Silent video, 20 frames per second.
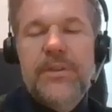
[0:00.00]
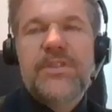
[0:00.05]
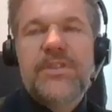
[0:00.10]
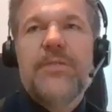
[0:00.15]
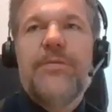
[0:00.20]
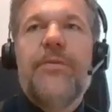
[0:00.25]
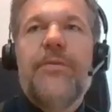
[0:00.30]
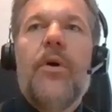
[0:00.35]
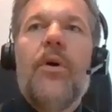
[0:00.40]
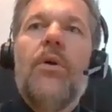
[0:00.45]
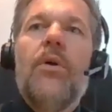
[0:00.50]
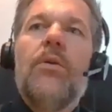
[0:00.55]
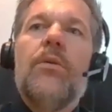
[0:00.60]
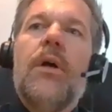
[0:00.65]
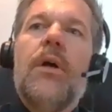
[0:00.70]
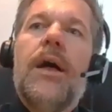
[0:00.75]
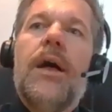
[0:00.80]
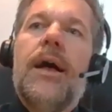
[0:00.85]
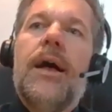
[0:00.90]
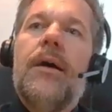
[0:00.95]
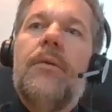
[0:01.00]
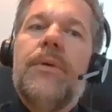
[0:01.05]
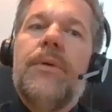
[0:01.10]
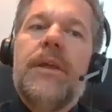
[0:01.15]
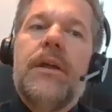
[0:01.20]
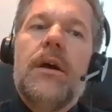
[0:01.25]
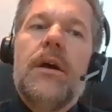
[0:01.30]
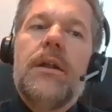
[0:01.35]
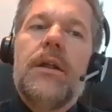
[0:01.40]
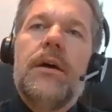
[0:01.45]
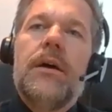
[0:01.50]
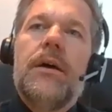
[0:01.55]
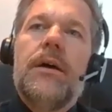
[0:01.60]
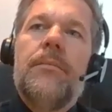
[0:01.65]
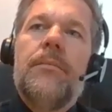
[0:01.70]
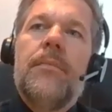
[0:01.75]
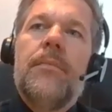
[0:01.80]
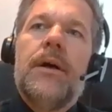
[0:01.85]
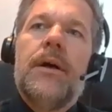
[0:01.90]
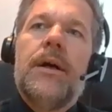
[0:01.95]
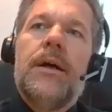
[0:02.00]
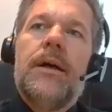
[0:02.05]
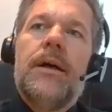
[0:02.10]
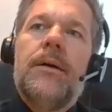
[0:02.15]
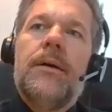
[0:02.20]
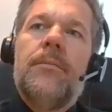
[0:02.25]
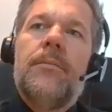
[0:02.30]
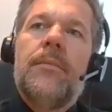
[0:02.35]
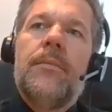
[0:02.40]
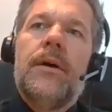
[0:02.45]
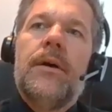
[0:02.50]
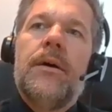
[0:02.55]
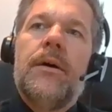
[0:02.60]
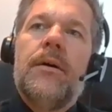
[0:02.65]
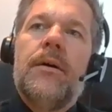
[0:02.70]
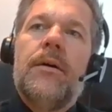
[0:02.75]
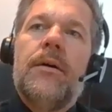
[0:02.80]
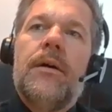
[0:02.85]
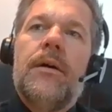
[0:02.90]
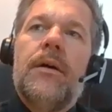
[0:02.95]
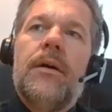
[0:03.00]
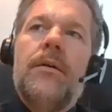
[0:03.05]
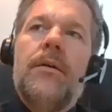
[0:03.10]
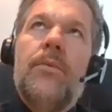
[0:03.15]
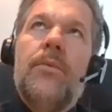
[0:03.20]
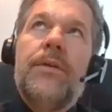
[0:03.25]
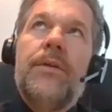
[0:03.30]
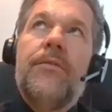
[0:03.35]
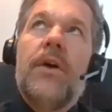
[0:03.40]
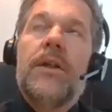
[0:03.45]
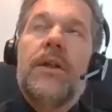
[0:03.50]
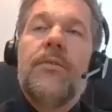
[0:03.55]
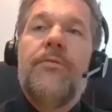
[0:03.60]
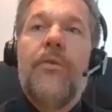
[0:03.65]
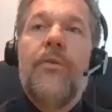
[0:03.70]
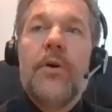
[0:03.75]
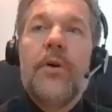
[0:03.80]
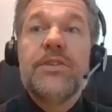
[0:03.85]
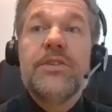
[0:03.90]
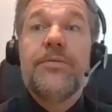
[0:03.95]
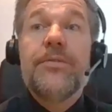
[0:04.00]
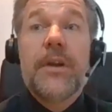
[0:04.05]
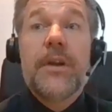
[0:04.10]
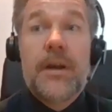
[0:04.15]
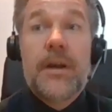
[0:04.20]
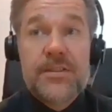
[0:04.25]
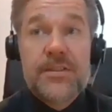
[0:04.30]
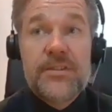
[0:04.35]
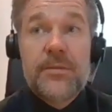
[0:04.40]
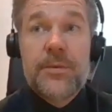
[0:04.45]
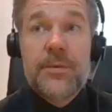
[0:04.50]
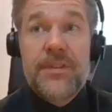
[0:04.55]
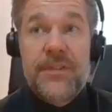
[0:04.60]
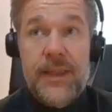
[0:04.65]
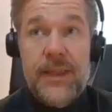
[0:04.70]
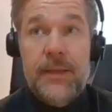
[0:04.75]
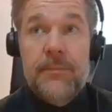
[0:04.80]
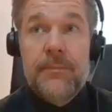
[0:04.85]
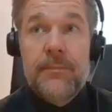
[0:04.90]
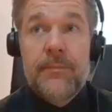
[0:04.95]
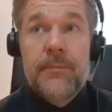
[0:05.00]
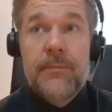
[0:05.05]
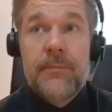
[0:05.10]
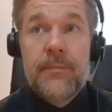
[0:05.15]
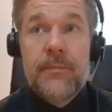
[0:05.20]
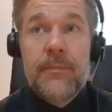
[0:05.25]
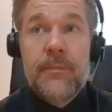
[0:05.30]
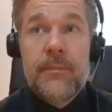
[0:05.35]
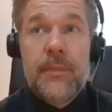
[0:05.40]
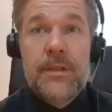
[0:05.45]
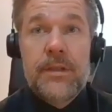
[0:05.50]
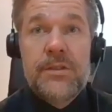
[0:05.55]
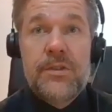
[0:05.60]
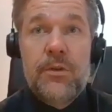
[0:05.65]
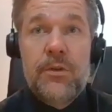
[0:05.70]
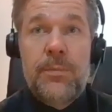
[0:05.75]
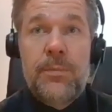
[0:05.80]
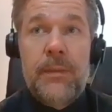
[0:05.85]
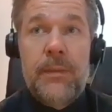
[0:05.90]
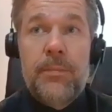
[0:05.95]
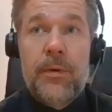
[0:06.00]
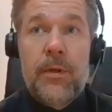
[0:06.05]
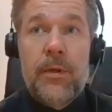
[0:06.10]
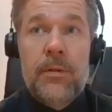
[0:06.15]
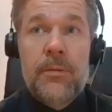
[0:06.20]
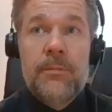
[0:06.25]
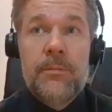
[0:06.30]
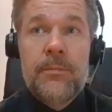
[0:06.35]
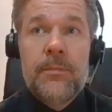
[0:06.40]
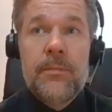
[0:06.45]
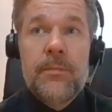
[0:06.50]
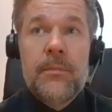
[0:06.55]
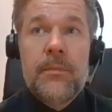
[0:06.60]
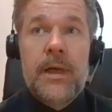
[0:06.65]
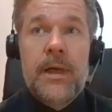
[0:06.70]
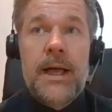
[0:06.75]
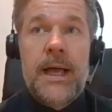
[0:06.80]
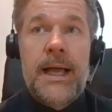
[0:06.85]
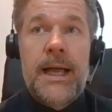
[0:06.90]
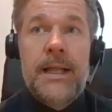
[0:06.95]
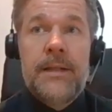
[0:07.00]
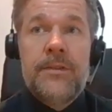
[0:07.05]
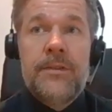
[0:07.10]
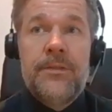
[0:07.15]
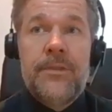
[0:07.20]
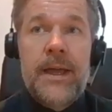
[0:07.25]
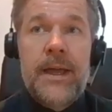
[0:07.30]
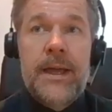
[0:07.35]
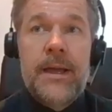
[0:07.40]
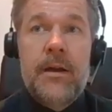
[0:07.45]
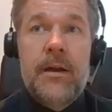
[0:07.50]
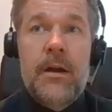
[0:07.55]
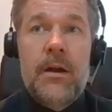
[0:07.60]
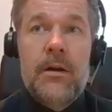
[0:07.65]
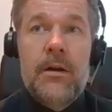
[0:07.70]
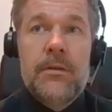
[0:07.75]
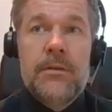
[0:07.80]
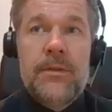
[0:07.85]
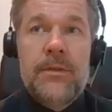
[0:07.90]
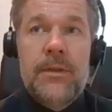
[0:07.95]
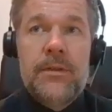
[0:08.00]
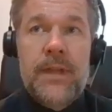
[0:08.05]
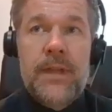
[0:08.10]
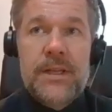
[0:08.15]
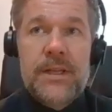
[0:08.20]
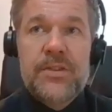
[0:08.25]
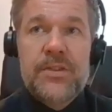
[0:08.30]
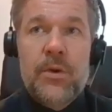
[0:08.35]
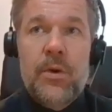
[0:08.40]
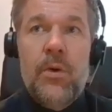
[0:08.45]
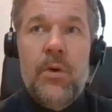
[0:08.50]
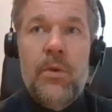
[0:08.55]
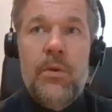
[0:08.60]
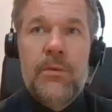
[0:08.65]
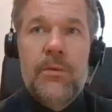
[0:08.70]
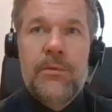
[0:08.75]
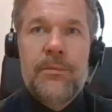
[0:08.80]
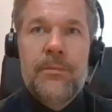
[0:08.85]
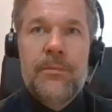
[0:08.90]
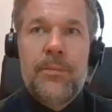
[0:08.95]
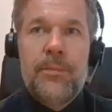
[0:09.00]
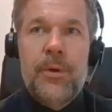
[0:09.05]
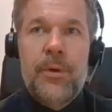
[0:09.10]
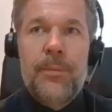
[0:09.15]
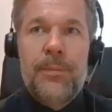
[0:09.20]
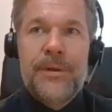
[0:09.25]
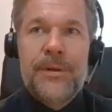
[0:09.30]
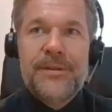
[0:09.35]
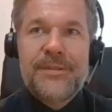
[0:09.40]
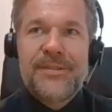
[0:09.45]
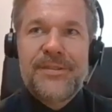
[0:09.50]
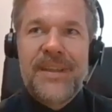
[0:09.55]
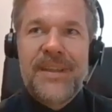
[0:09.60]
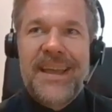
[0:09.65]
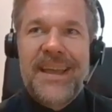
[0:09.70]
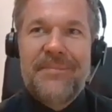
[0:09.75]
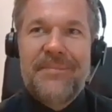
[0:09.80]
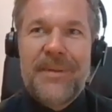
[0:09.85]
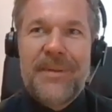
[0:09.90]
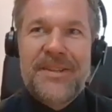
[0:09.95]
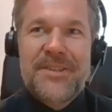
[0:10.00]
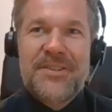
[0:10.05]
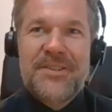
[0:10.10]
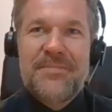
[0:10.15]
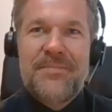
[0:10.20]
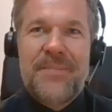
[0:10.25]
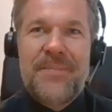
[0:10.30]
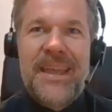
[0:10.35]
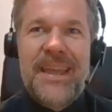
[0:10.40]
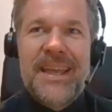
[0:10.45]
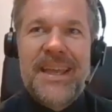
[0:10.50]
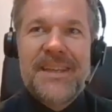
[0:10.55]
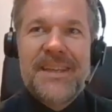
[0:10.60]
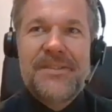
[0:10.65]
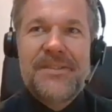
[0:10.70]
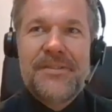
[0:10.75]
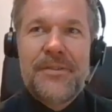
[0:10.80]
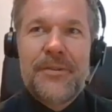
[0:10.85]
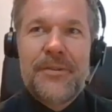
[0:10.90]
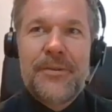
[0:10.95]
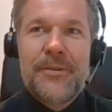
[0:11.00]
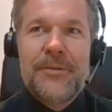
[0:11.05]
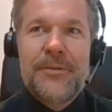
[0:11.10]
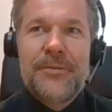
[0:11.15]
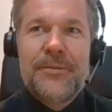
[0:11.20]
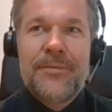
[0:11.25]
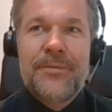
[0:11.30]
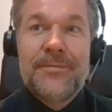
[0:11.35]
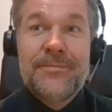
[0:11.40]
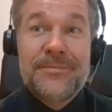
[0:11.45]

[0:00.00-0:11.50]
first of all, we've got a voice of the customer team. It's 2 people. And their sole purpose at Pensionbee is to